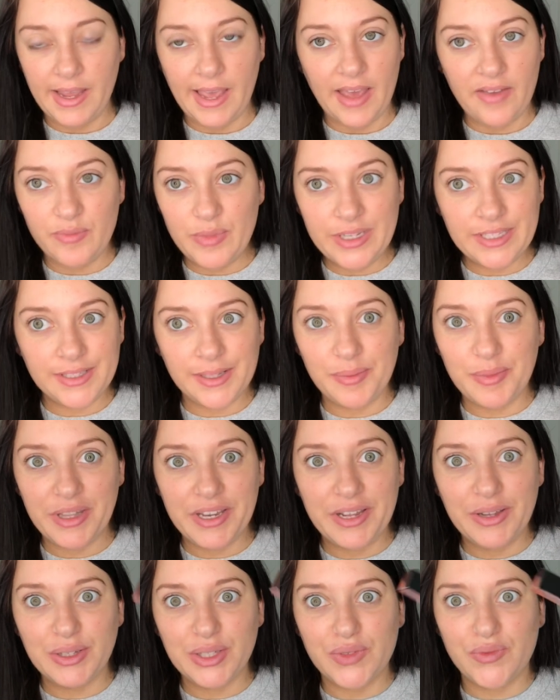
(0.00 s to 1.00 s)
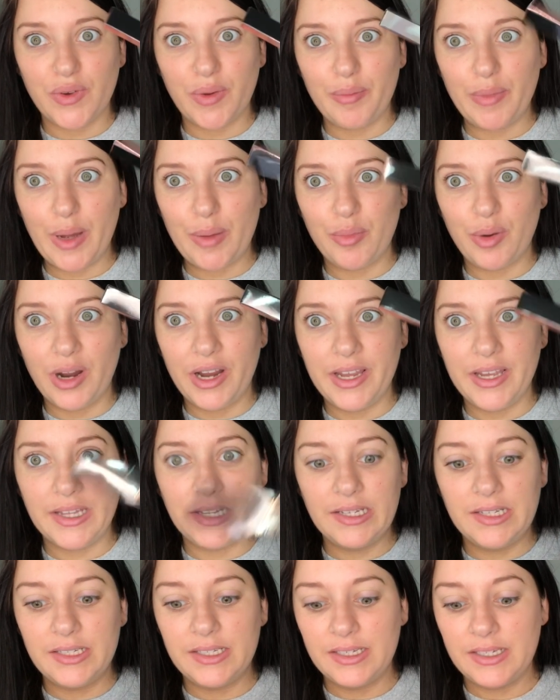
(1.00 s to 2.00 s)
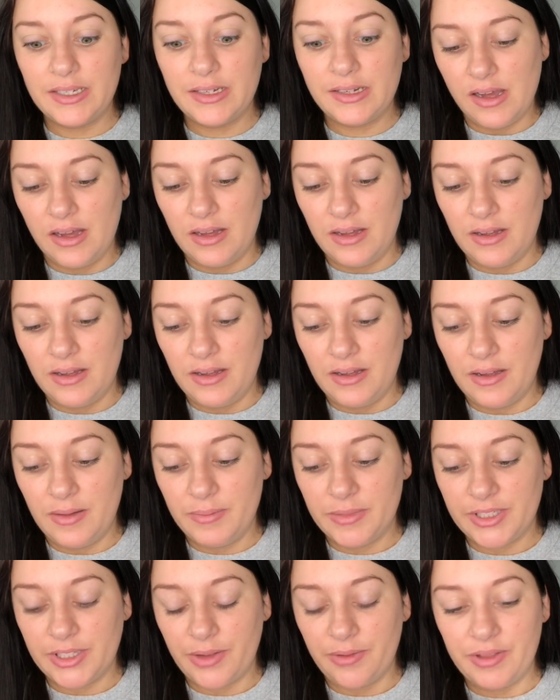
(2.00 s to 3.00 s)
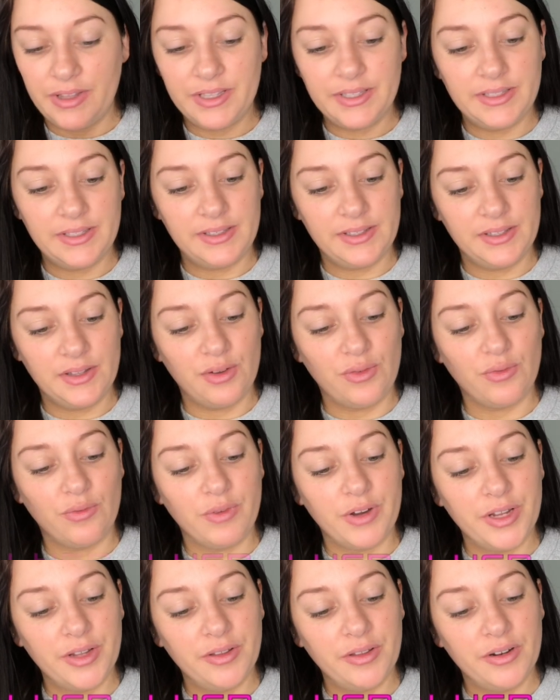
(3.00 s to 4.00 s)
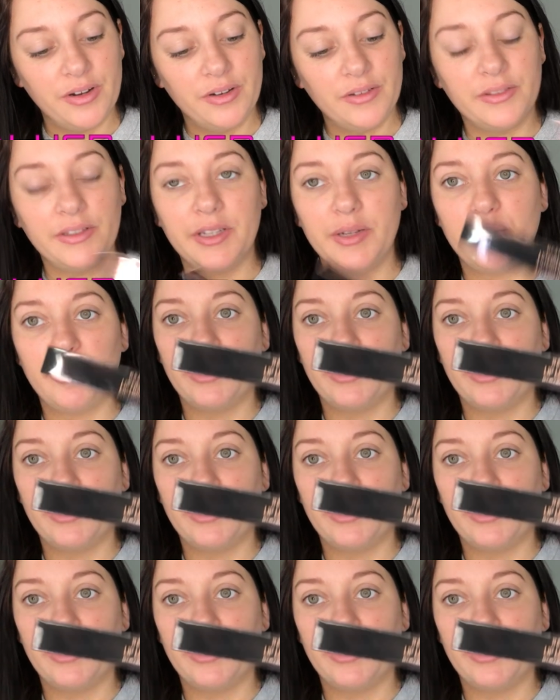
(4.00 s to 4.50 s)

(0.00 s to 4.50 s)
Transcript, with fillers: gave me something else from my brand. Um, so this is the Realher Lip